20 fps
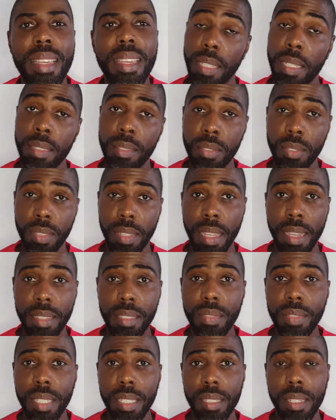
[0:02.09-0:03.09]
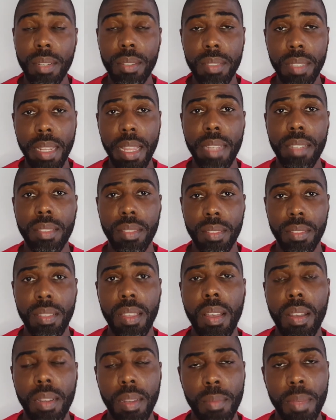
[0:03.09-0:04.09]
In today's video, I'd like to
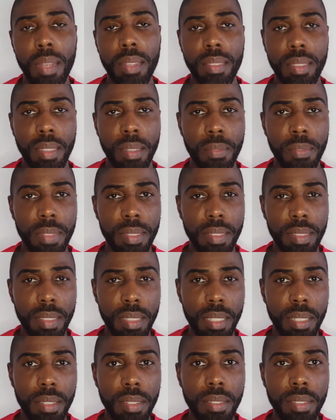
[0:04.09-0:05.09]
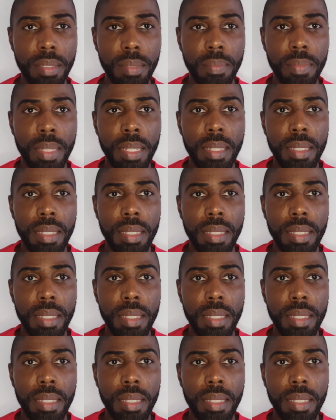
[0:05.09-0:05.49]
talk about something serious